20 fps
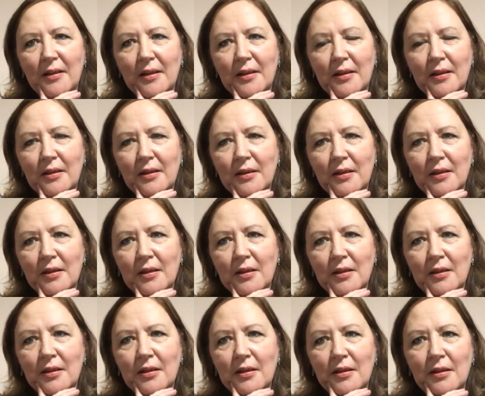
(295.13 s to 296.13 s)

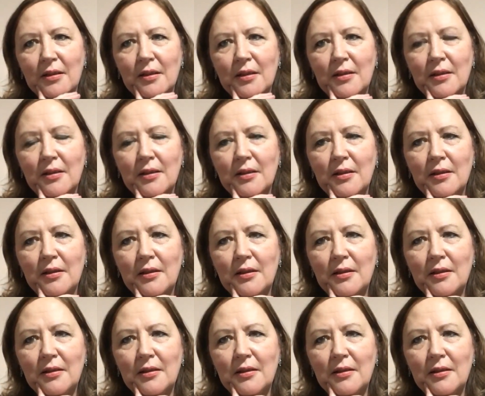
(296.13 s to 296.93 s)
[no speech]